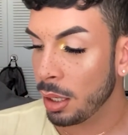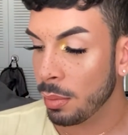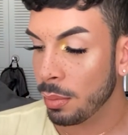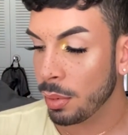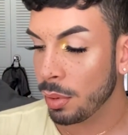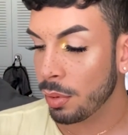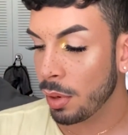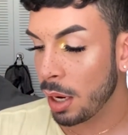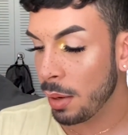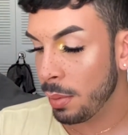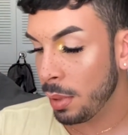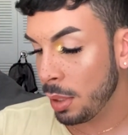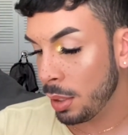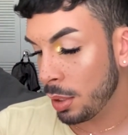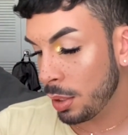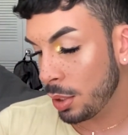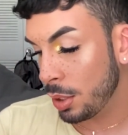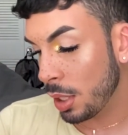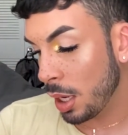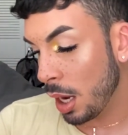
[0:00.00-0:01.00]
grabbing the
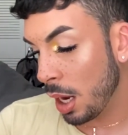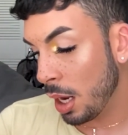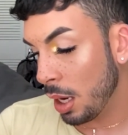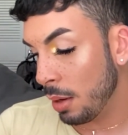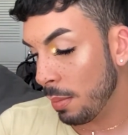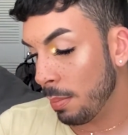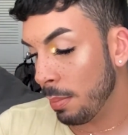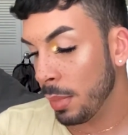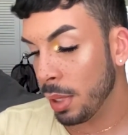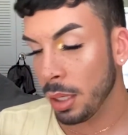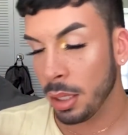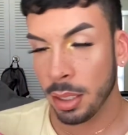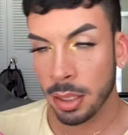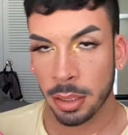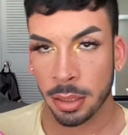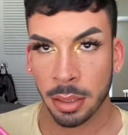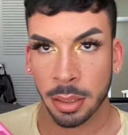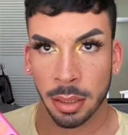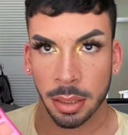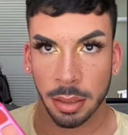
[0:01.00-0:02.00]
shade
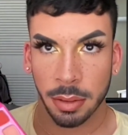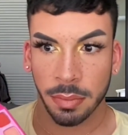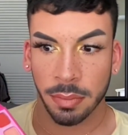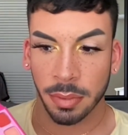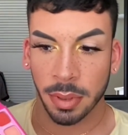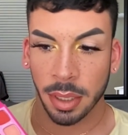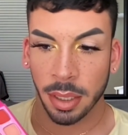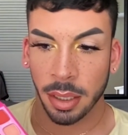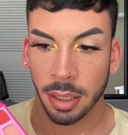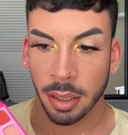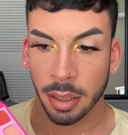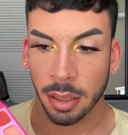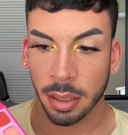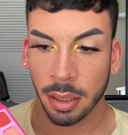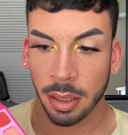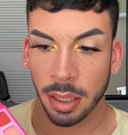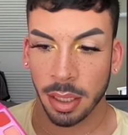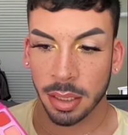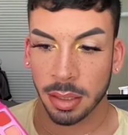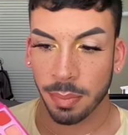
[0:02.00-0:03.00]
Millions right
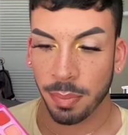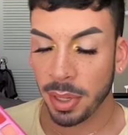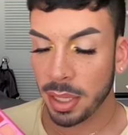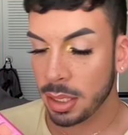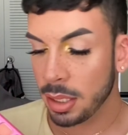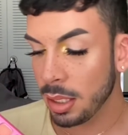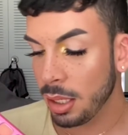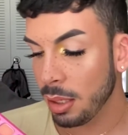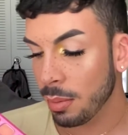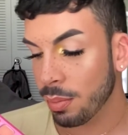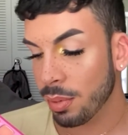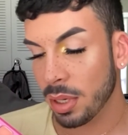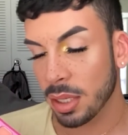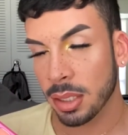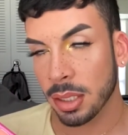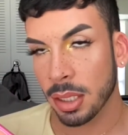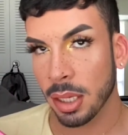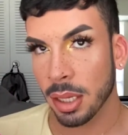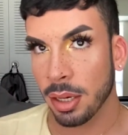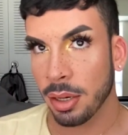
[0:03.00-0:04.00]
here. It's basically a pressed
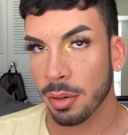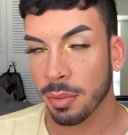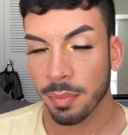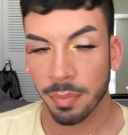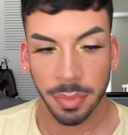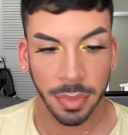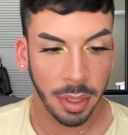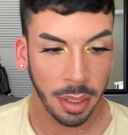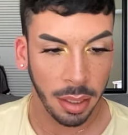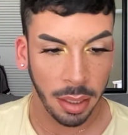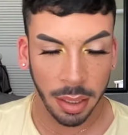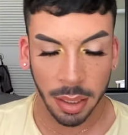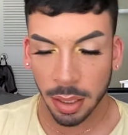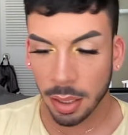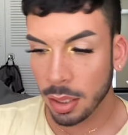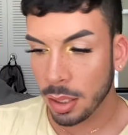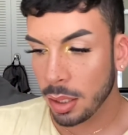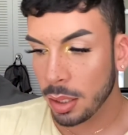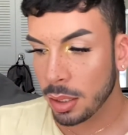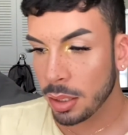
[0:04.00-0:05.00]
glitter.
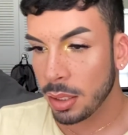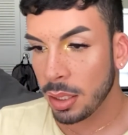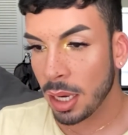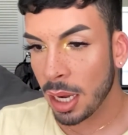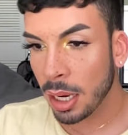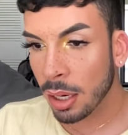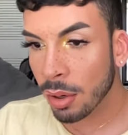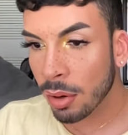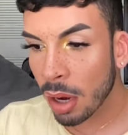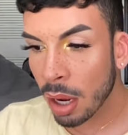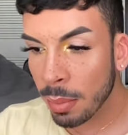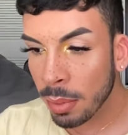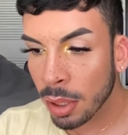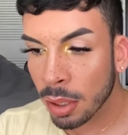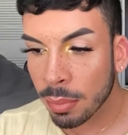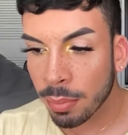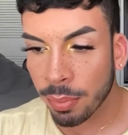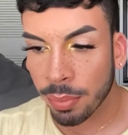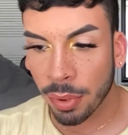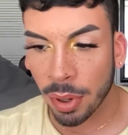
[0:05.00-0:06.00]
Not grabbing a
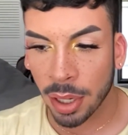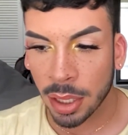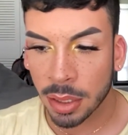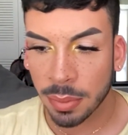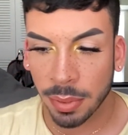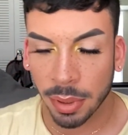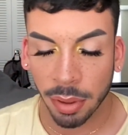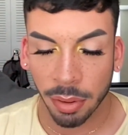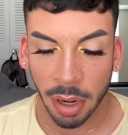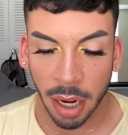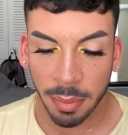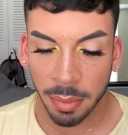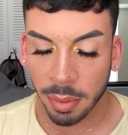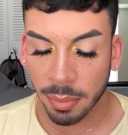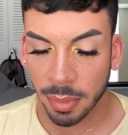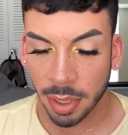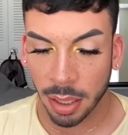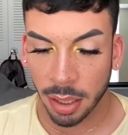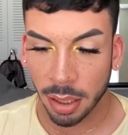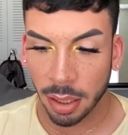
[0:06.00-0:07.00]
brush, but grabbing
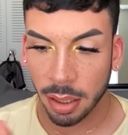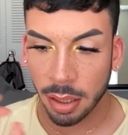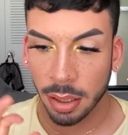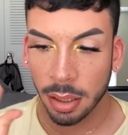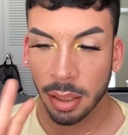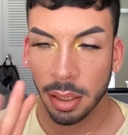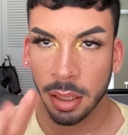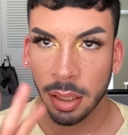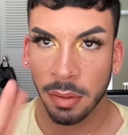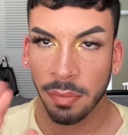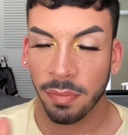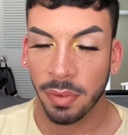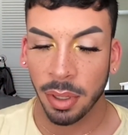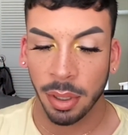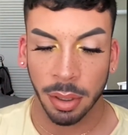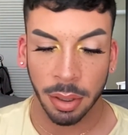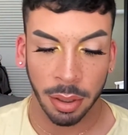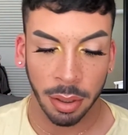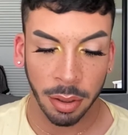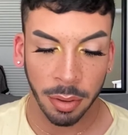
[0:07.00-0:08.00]
my clean
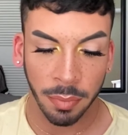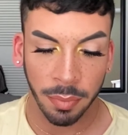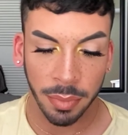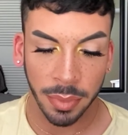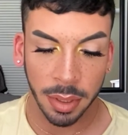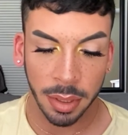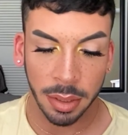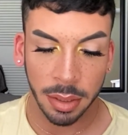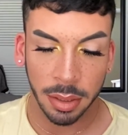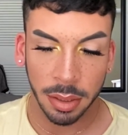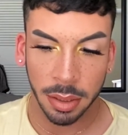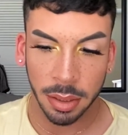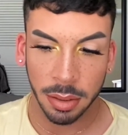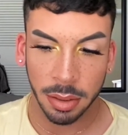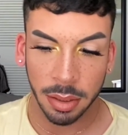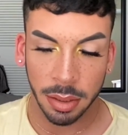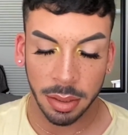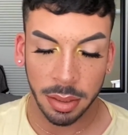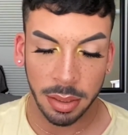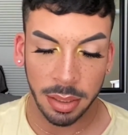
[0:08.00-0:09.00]
finger,
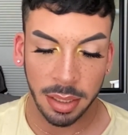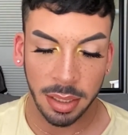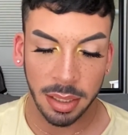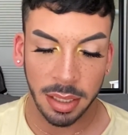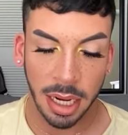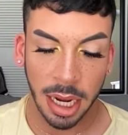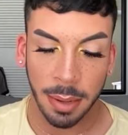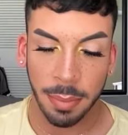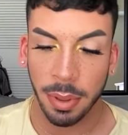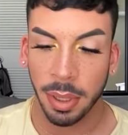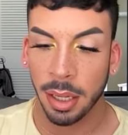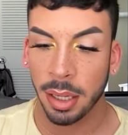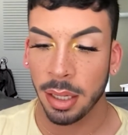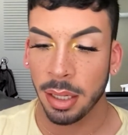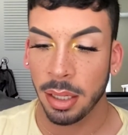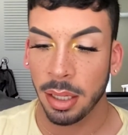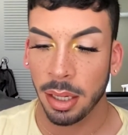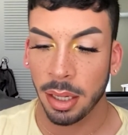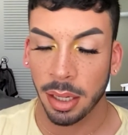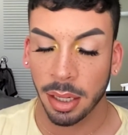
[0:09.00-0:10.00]
tapping it
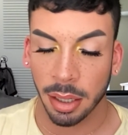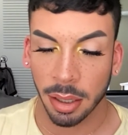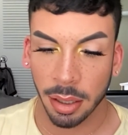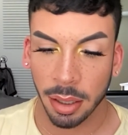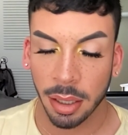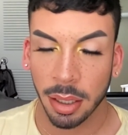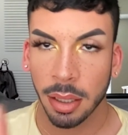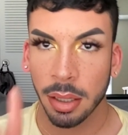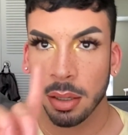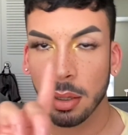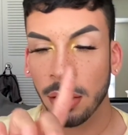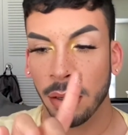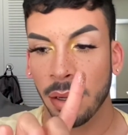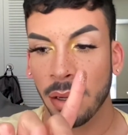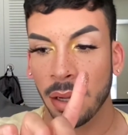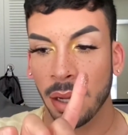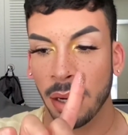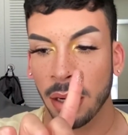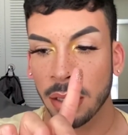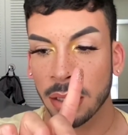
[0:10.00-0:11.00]
in there,
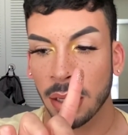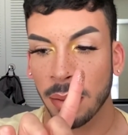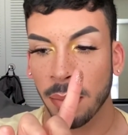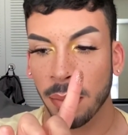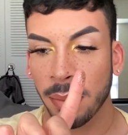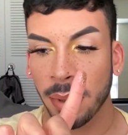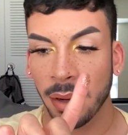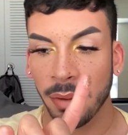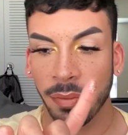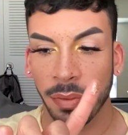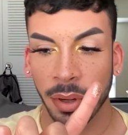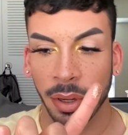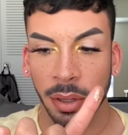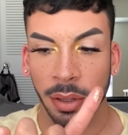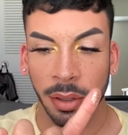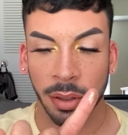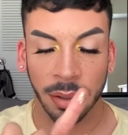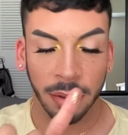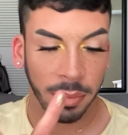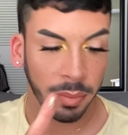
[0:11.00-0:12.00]
getting some of my
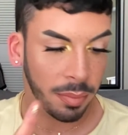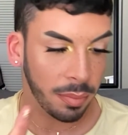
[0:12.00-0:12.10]
finger,